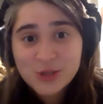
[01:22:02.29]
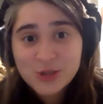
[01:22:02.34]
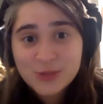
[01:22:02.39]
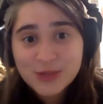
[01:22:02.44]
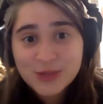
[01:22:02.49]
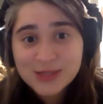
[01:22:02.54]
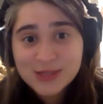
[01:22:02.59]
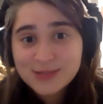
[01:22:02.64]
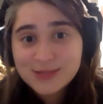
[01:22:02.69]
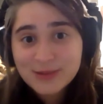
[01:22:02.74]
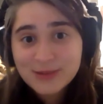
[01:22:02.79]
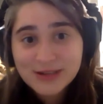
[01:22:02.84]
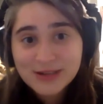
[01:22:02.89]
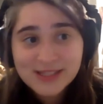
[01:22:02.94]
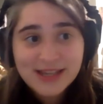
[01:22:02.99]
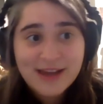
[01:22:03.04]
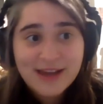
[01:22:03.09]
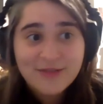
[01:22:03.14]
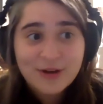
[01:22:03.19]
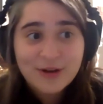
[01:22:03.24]
stupidest
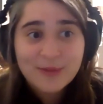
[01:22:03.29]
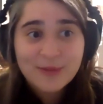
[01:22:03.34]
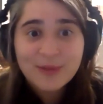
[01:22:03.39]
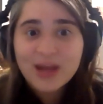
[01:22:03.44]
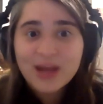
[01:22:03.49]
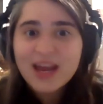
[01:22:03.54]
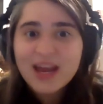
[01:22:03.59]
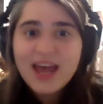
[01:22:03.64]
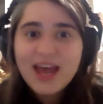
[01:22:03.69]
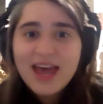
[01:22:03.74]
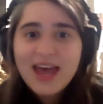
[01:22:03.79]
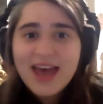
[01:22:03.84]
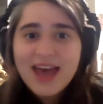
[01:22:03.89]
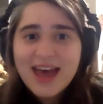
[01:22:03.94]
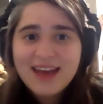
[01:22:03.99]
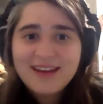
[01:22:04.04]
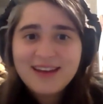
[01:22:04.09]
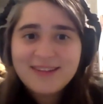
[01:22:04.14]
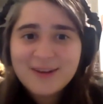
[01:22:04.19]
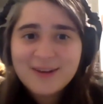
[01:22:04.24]
person ever, but
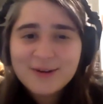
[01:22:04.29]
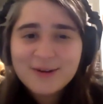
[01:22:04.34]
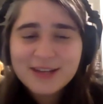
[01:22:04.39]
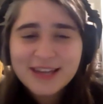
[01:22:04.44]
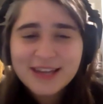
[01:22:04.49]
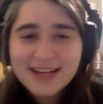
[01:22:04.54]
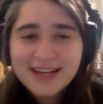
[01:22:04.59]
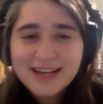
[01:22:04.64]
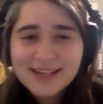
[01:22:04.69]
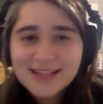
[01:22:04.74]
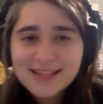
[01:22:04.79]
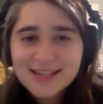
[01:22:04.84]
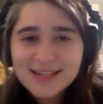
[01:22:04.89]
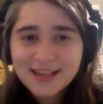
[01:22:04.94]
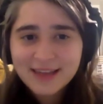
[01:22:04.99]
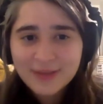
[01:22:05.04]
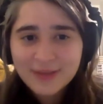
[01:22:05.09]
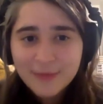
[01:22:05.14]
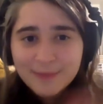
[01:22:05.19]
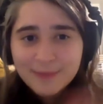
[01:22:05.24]
anything related
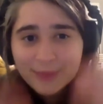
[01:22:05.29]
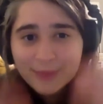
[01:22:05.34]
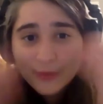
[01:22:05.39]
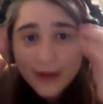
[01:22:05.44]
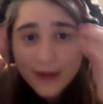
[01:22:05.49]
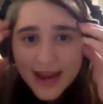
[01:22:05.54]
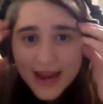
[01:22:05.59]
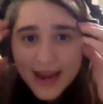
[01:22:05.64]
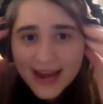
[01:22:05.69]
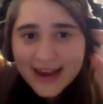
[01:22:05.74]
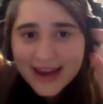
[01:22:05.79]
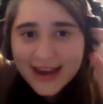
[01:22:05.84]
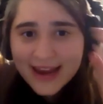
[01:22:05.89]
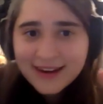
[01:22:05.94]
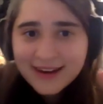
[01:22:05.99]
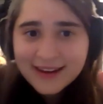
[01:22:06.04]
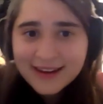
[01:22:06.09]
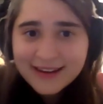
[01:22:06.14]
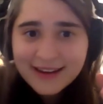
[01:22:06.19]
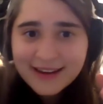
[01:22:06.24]
to like the
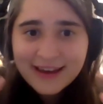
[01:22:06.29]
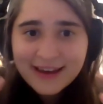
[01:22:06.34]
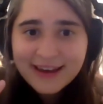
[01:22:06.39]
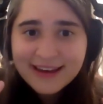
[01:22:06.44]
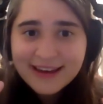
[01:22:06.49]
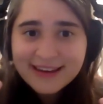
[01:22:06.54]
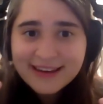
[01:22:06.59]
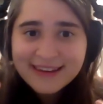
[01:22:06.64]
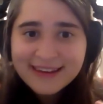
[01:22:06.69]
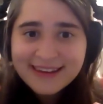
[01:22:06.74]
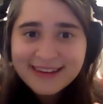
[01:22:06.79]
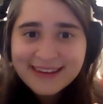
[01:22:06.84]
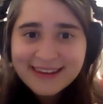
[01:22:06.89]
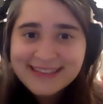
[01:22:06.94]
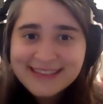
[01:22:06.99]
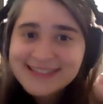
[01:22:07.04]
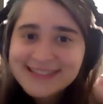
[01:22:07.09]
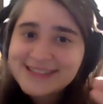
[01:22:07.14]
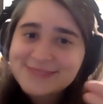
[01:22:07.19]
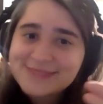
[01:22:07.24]
brain
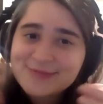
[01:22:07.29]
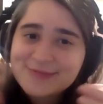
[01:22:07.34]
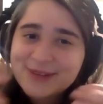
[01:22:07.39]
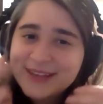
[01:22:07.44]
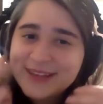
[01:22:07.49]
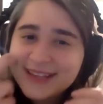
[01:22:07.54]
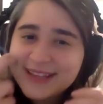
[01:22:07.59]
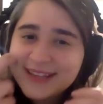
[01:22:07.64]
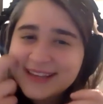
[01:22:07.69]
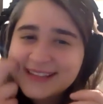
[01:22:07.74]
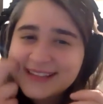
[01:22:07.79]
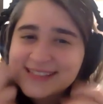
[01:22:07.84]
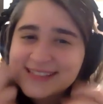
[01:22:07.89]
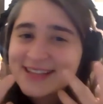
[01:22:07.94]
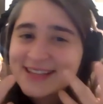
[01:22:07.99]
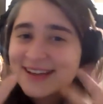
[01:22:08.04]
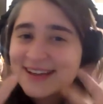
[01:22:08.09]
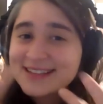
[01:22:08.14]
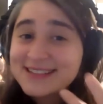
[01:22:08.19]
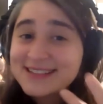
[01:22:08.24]
is really like
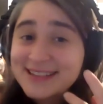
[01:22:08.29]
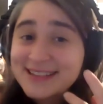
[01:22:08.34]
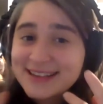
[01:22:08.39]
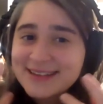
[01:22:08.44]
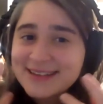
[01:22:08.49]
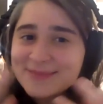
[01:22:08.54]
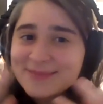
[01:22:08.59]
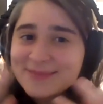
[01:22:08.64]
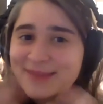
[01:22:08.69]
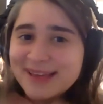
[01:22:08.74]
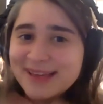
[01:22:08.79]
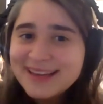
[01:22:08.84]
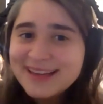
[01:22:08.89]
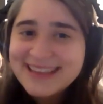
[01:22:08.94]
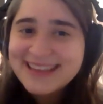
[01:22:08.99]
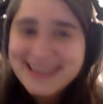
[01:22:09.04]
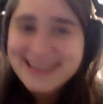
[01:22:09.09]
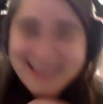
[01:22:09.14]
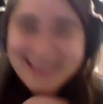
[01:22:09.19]
disgusting to me.